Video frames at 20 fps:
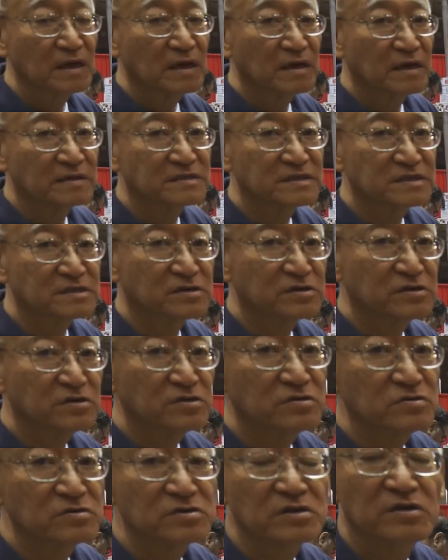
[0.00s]
uh,
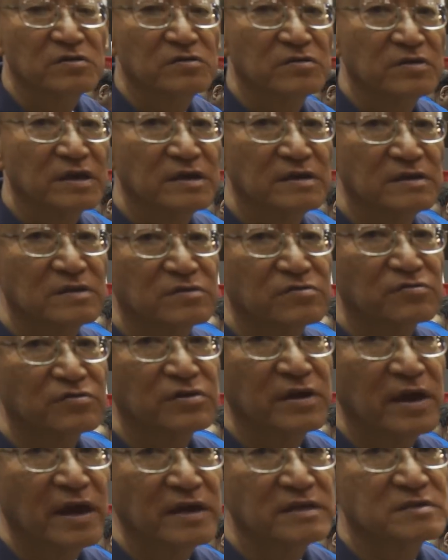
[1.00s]
screw to the
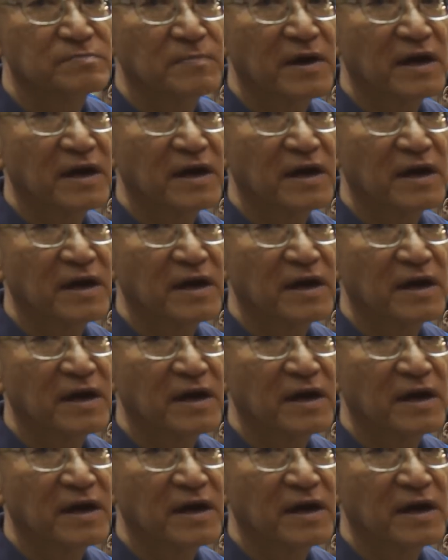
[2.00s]
3 8